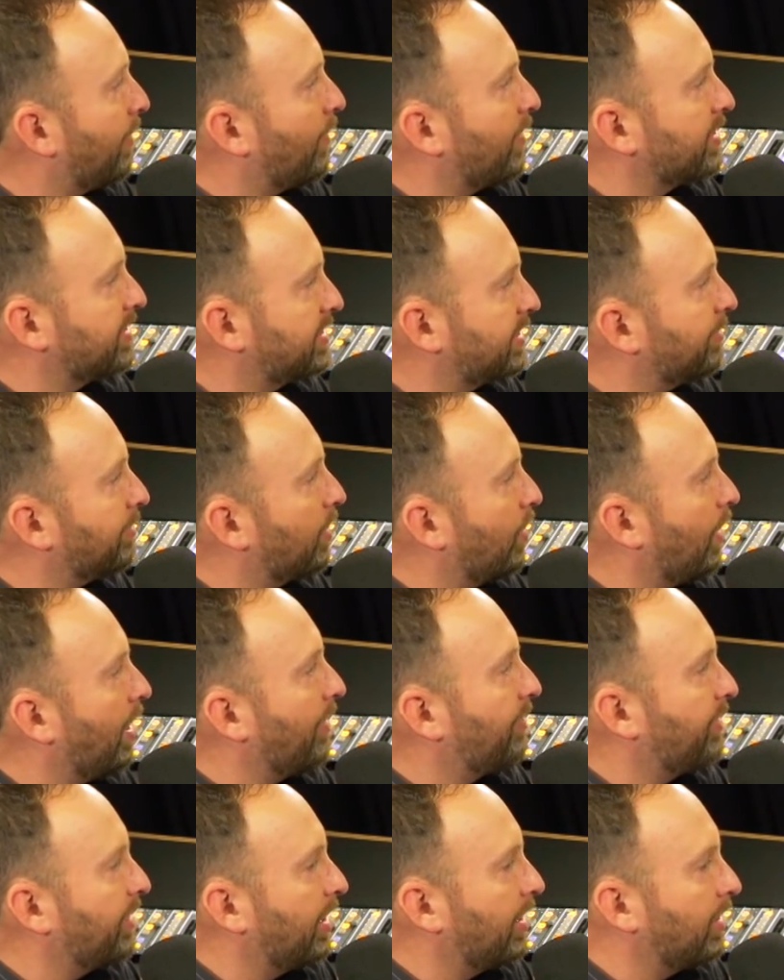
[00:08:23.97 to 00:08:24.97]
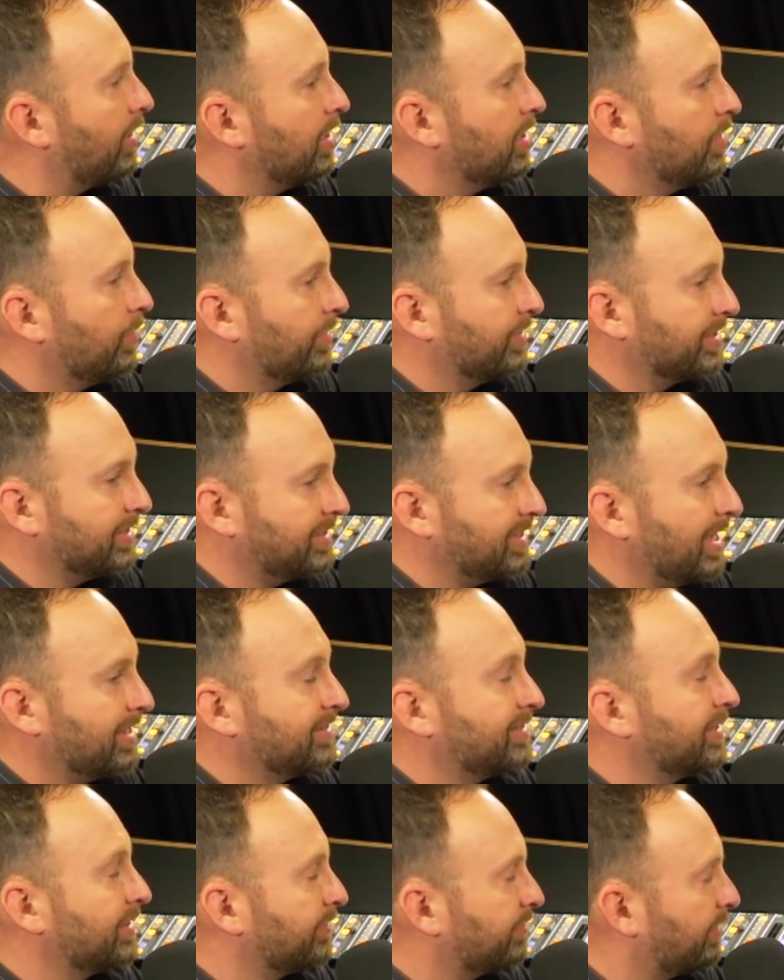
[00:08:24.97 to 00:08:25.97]
I want to see him go out there with
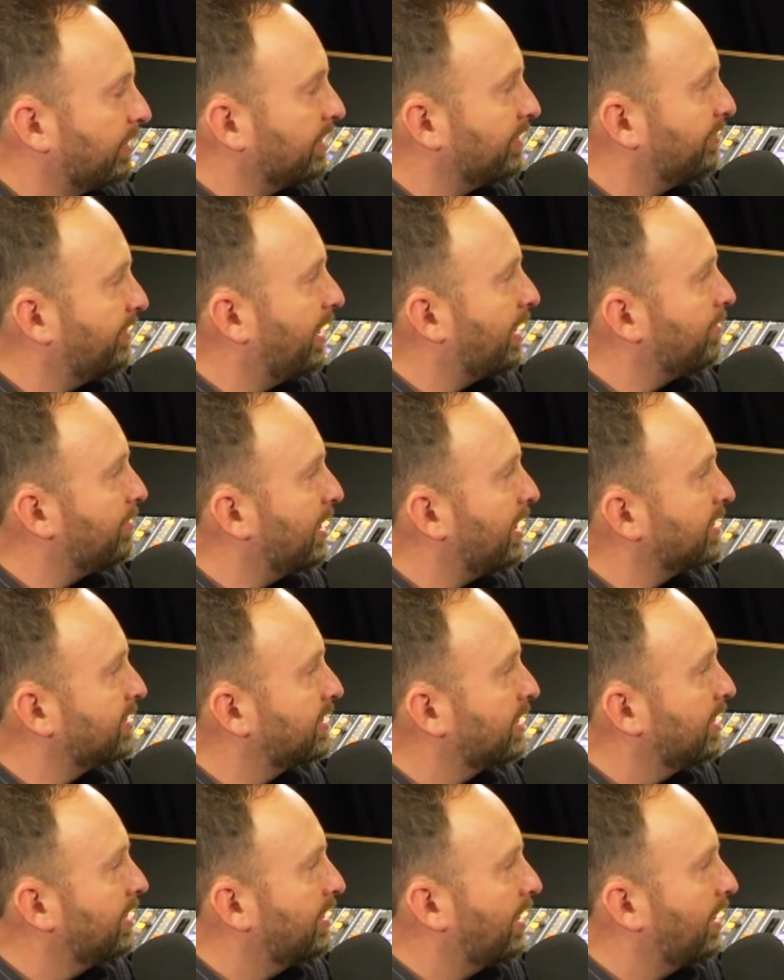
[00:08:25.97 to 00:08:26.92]
intensity in front of the fan base.